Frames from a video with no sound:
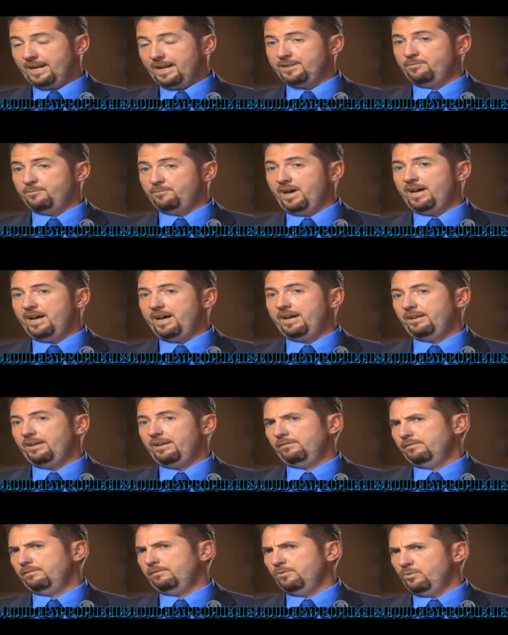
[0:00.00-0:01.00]
our guys
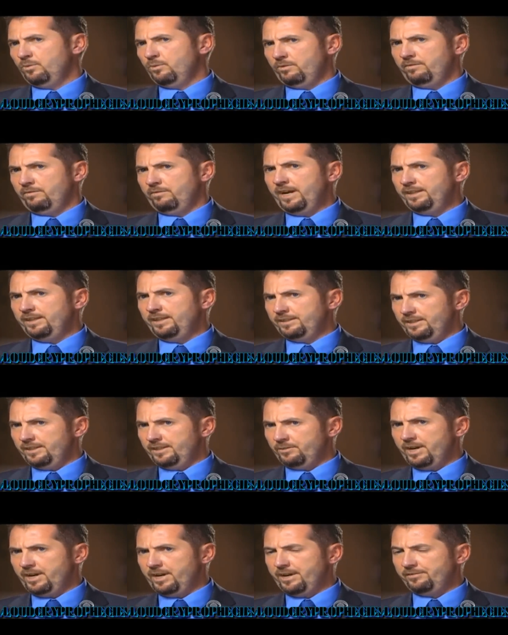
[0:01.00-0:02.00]
buy, the more
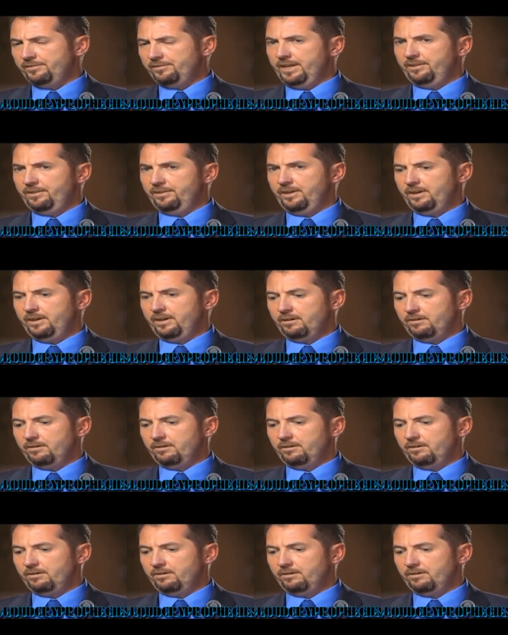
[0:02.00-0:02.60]
violence that we're having down